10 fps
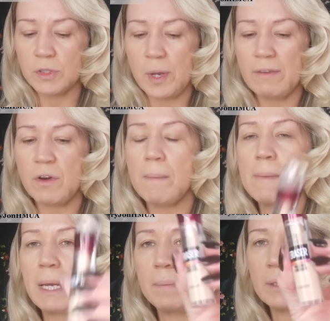So I've got a
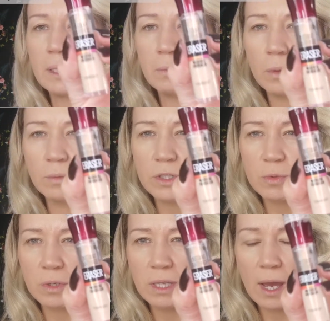Maybelline one, which is
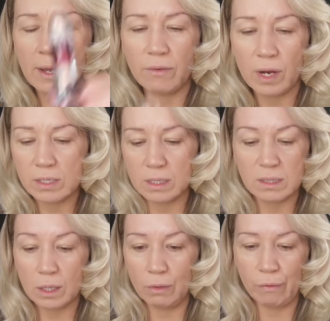one of the eye erasers.
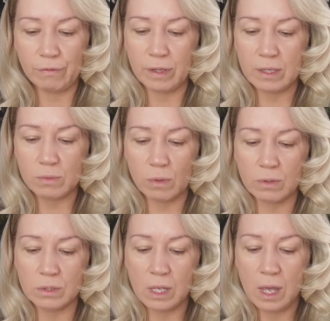Love these ones.